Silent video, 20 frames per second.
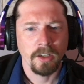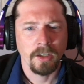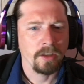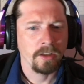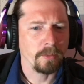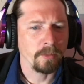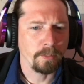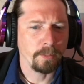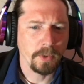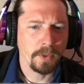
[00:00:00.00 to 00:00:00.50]

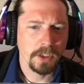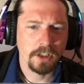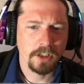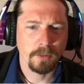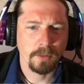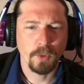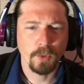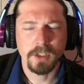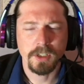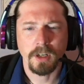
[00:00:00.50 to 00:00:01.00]
Your
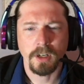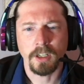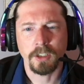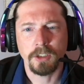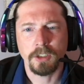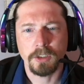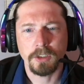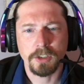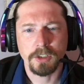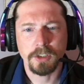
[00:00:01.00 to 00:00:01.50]
bishop was on a
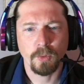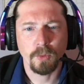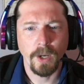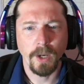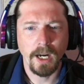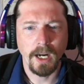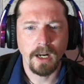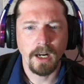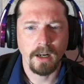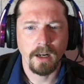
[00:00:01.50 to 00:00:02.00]
good
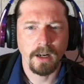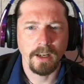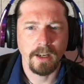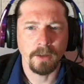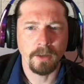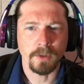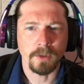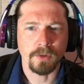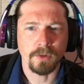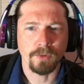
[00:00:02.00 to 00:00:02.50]
square. It
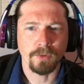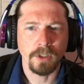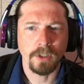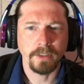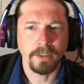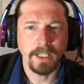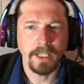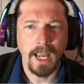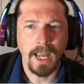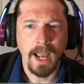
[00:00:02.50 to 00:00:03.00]
was
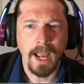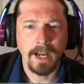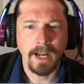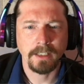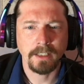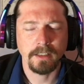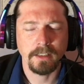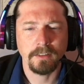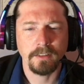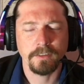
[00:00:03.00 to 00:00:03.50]
really
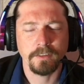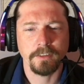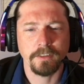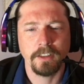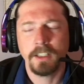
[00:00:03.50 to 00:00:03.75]
active.